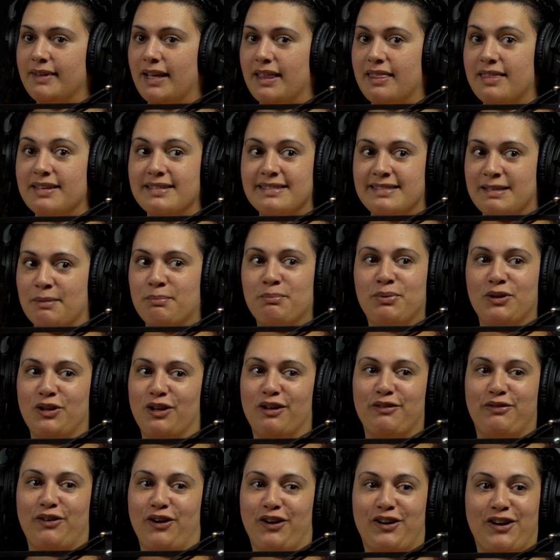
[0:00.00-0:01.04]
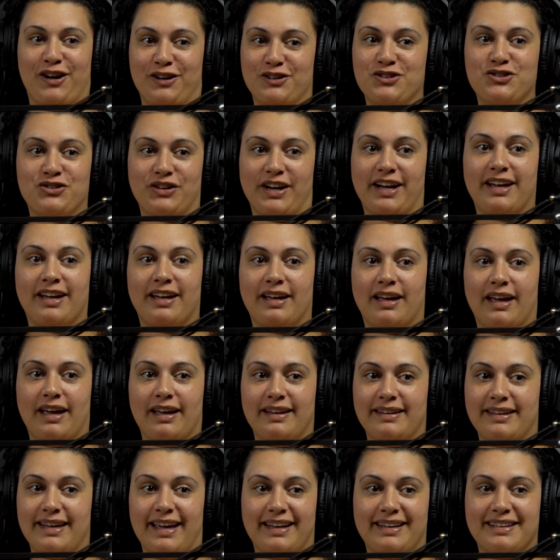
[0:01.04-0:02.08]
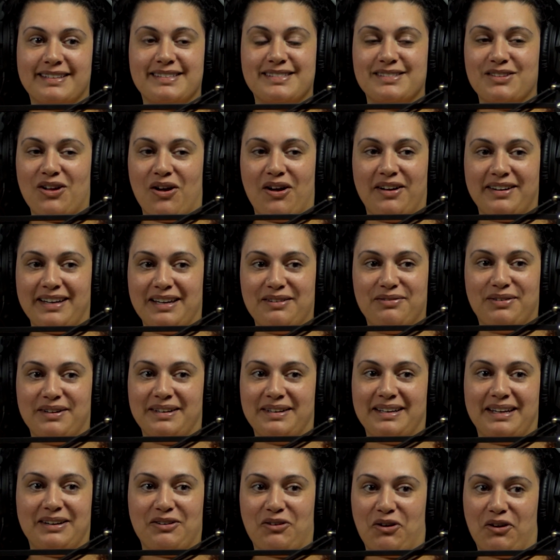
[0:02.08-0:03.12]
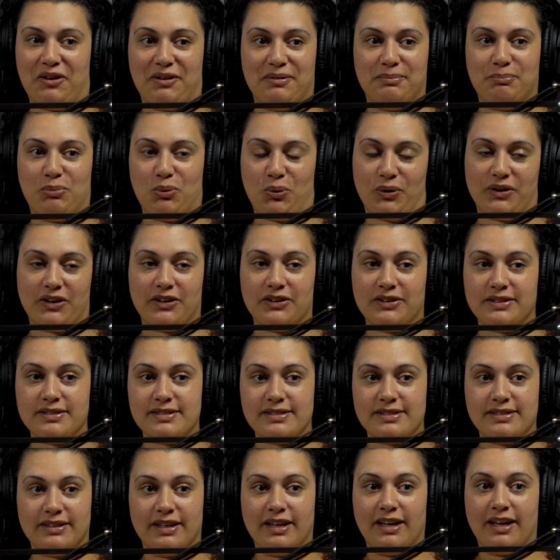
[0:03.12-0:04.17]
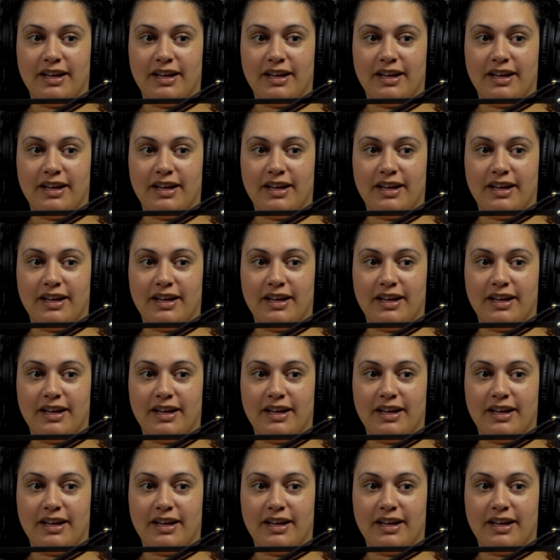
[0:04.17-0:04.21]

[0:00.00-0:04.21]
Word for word: the symbol of our country and yet it's not even in our borders